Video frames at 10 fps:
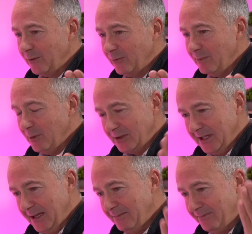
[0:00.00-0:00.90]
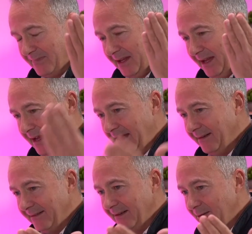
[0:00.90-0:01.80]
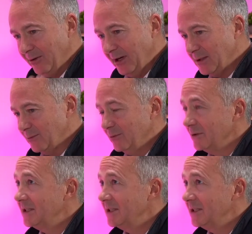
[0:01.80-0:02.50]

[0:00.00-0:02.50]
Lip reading: rebooked him, and you guys are all